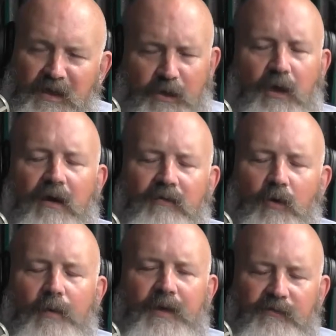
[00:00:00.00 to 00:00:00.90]
Did you have
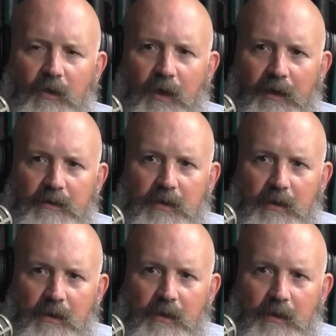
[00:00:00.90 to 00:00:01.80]
equipment for your kids?
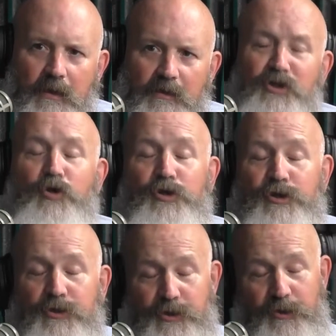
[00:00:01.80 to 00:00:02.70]

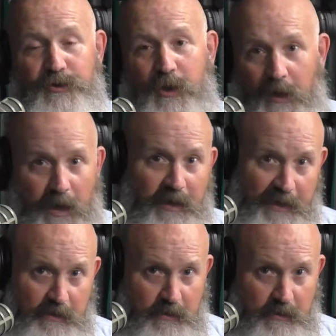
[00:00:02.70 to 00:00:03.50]
Students, sorry, not kids.